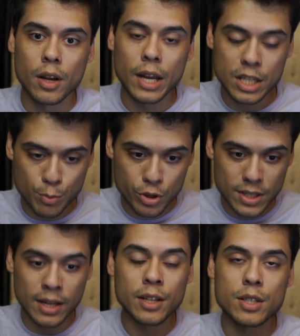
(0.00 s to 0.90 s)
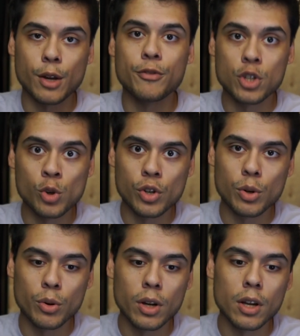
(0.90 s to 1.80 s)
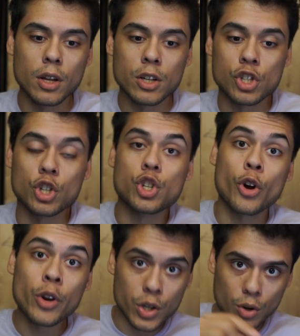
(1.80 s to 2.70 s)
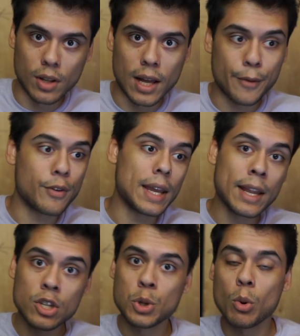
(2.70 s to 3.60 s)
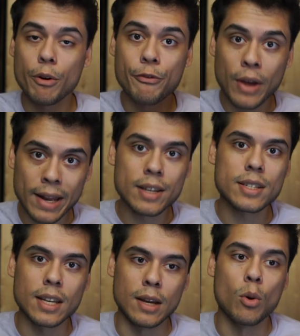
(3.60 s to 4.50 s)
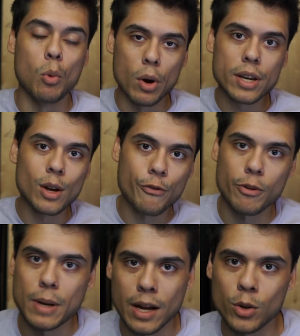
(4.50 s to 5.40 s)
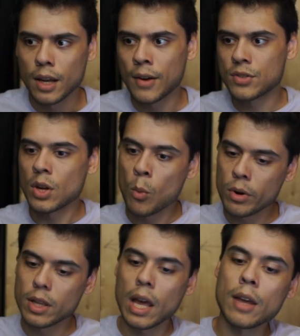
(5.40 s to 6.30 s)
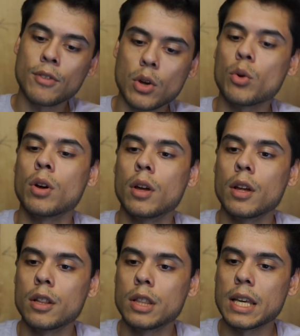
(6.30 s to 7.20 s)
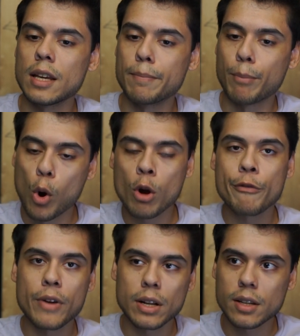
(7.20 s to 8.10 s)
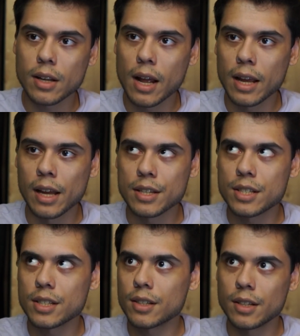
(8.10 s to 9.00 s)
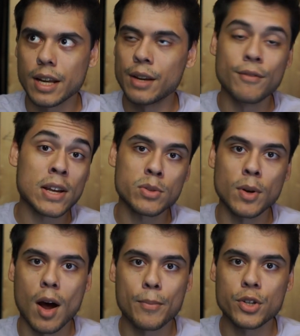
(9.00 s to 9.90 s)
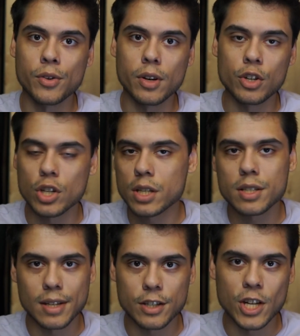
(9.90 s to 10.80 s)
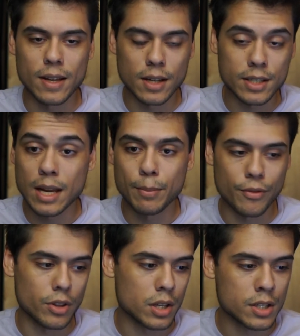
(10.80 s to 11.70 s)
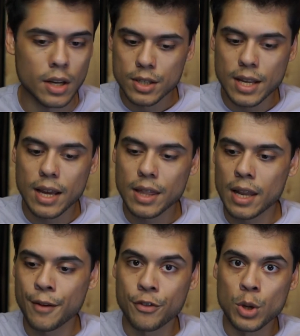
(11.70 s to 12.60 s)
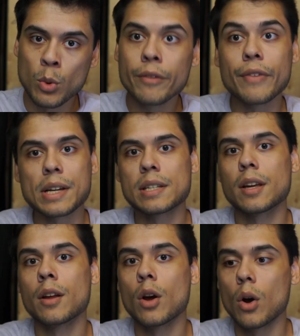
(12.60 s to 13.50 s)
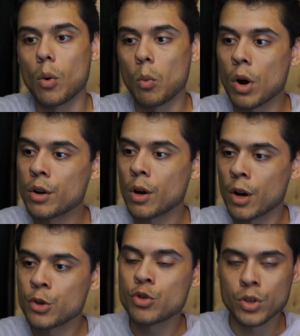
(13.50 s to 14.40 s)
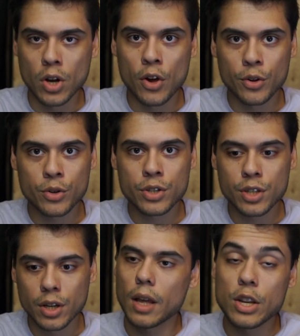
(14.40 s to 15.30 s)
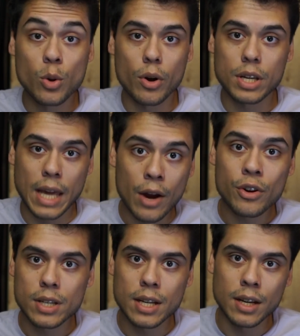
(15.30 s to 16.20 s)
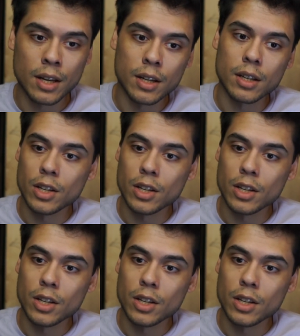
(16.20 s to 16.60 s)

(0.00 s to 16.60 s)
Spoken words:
It's presenting itself to you to turn your life into a fantasy 1 year from now. If someone gave you the perfect, I guess, investment opportunity, just as an example for this, saying that if you invested $100 and you are guaranteed